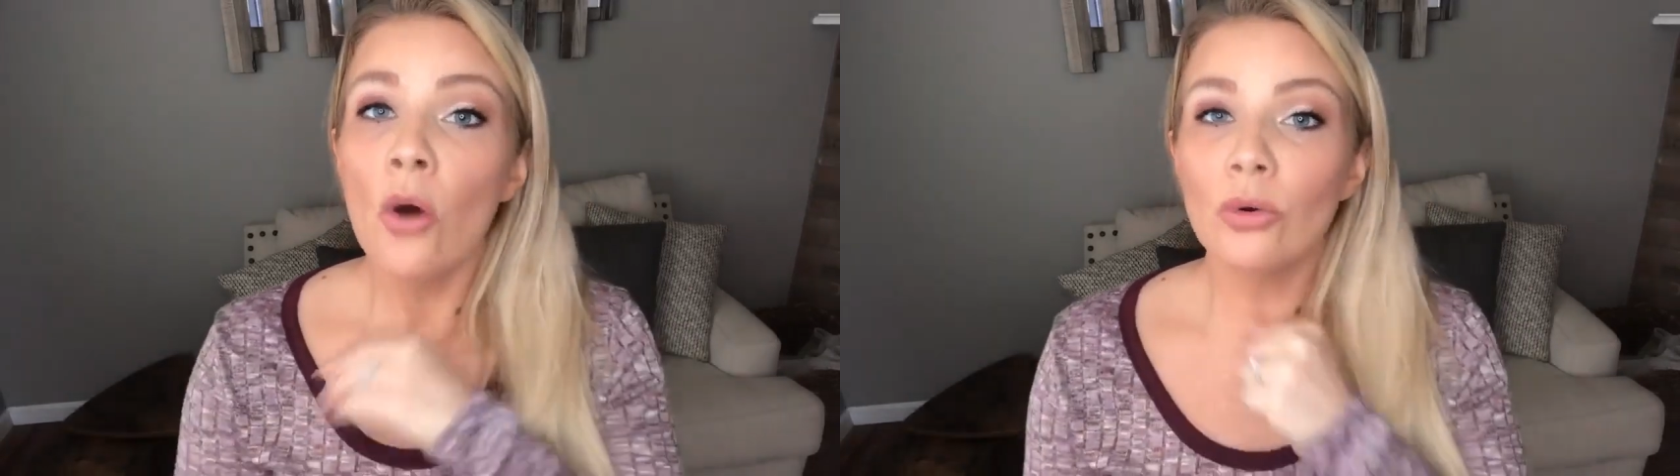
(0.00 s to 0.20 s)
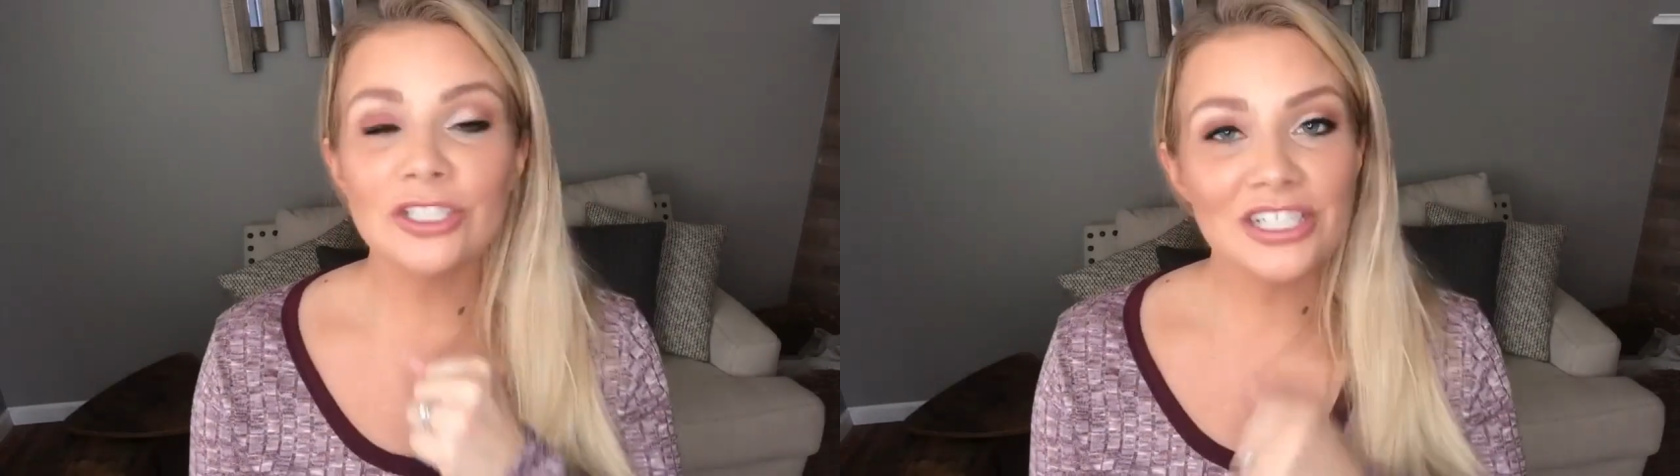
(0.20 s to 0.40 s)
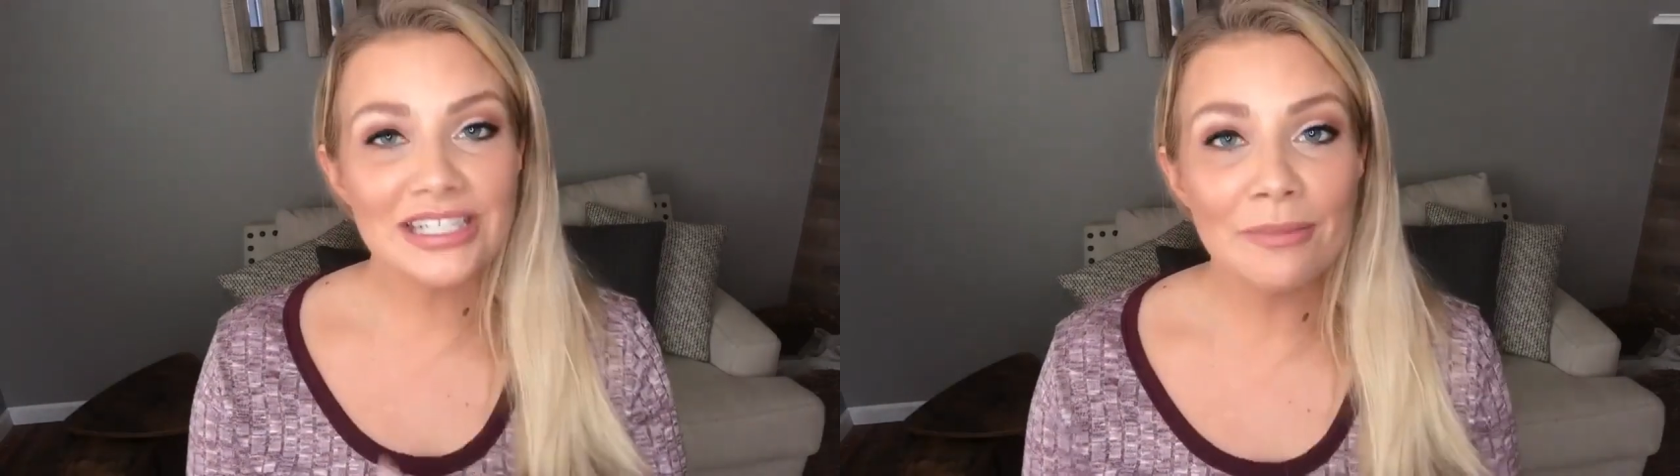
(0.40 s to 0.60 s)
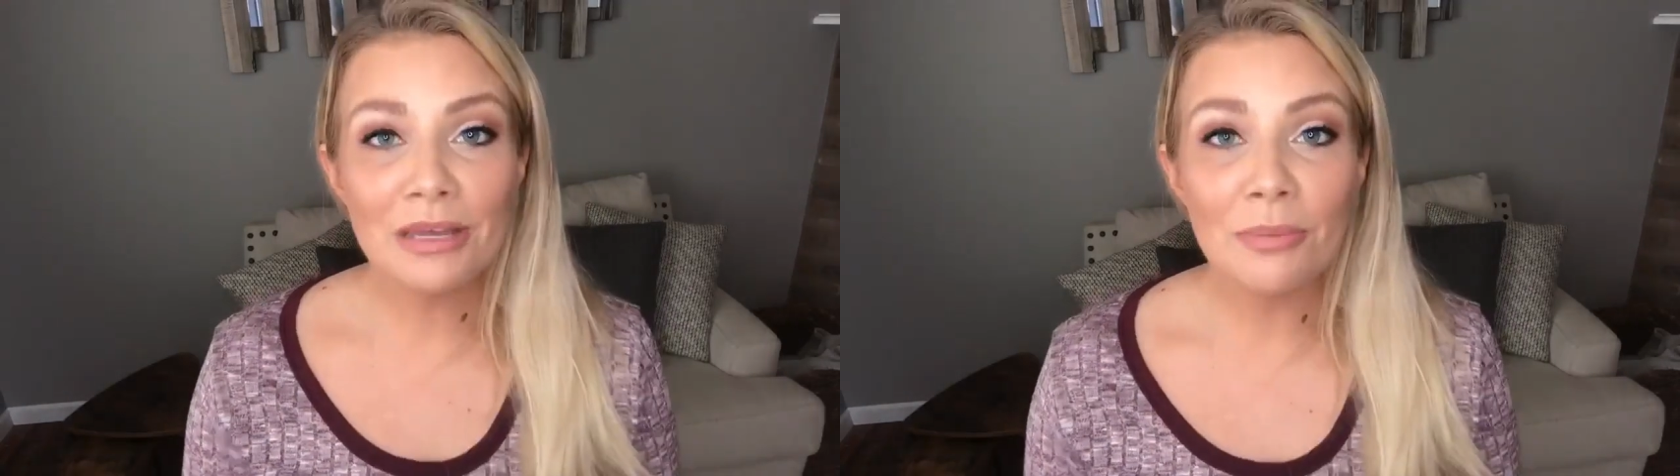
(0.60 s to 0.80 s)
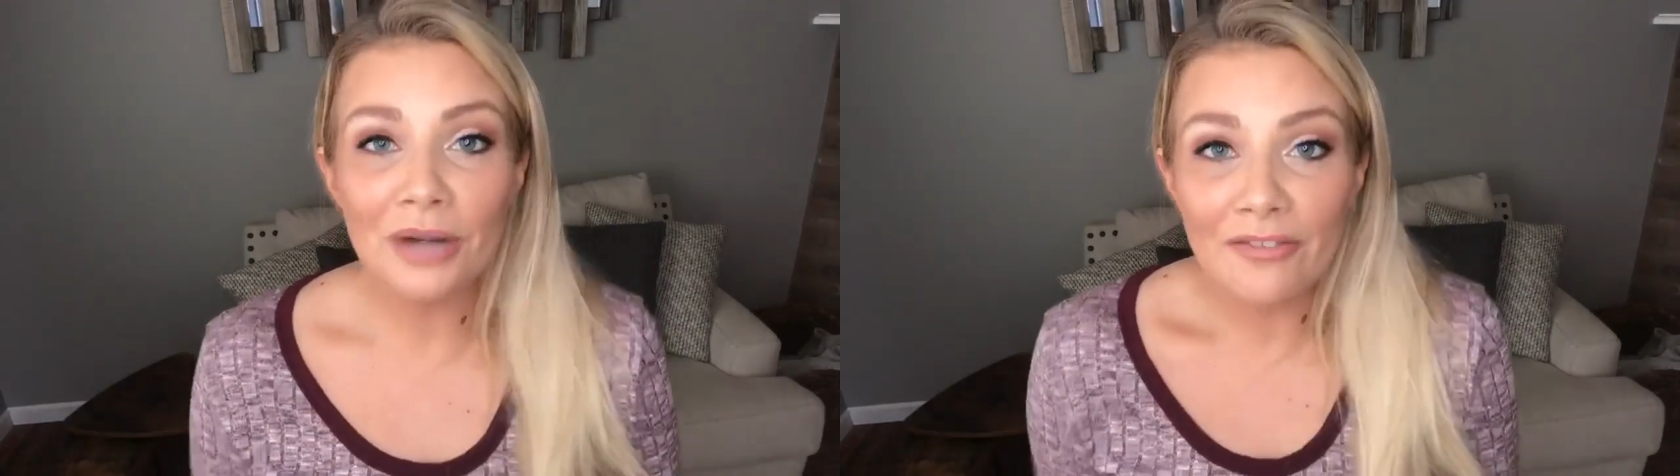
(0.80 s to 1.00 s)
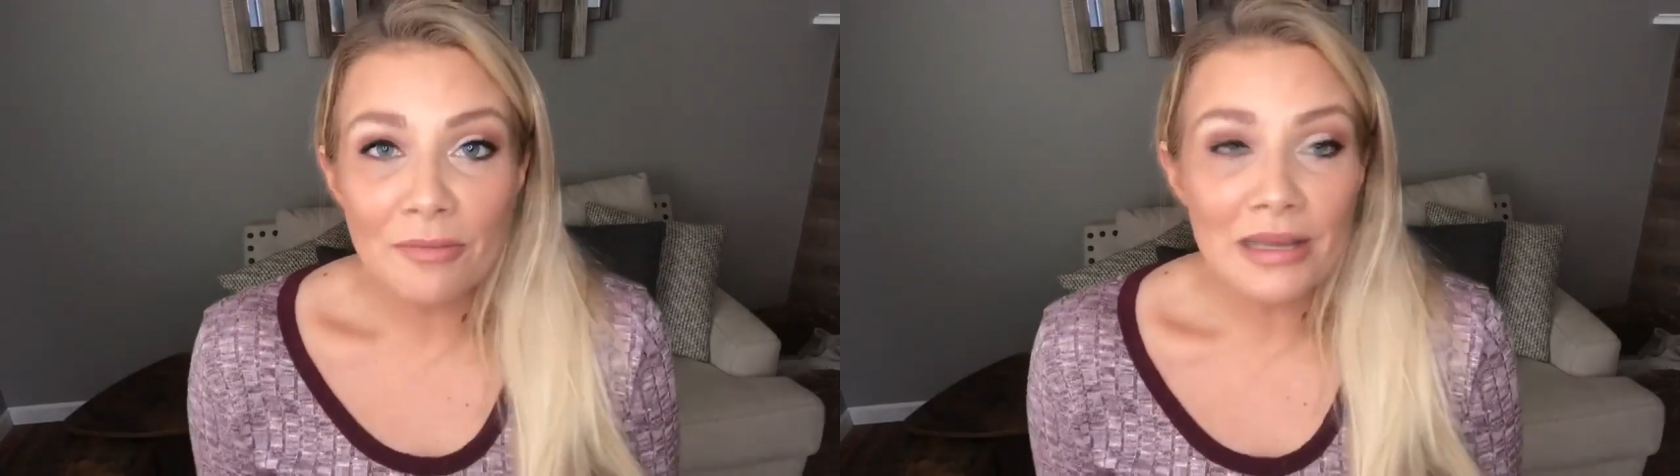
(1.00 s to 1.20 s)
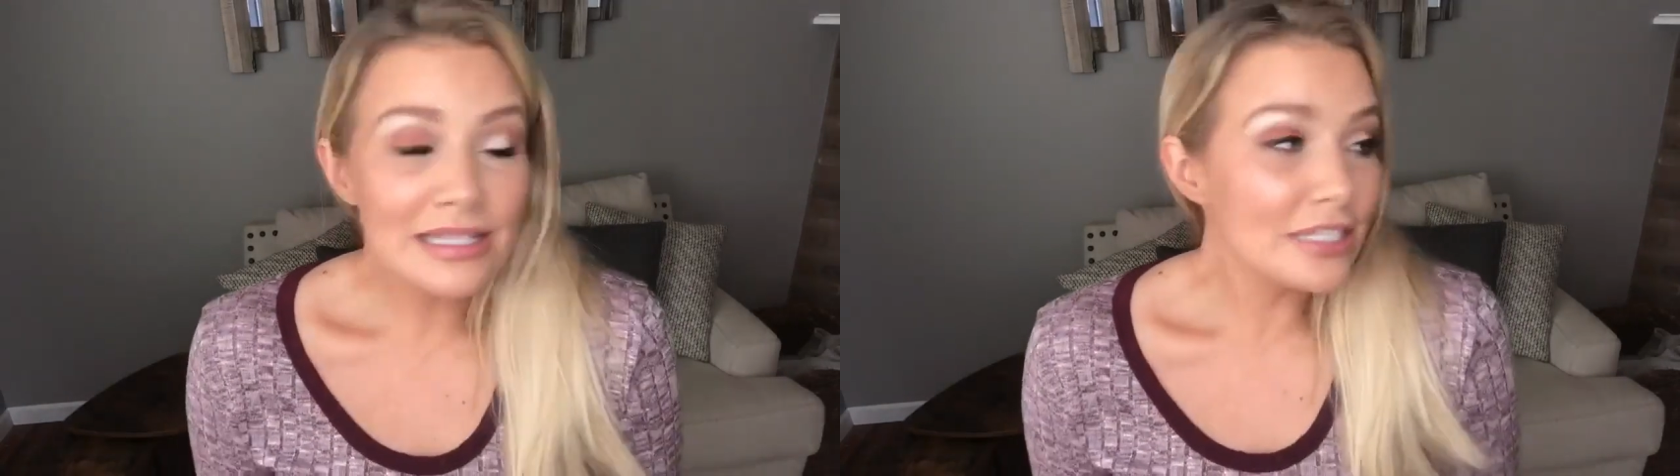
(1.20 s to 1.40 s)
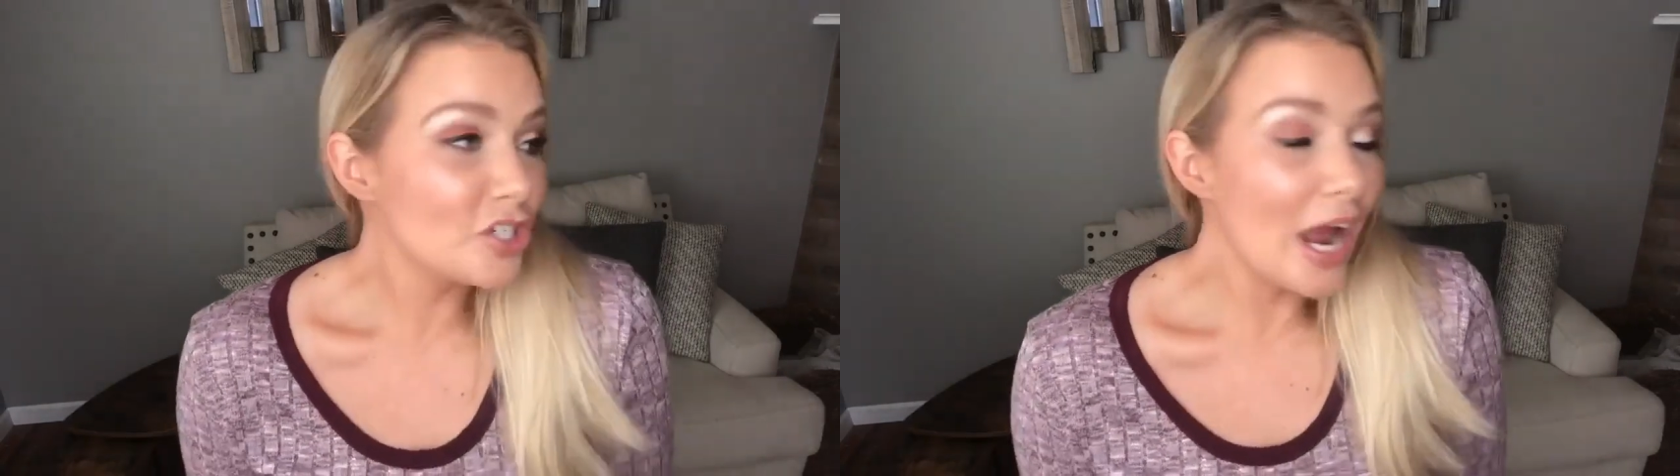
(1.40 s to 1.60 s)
or just send me a private message.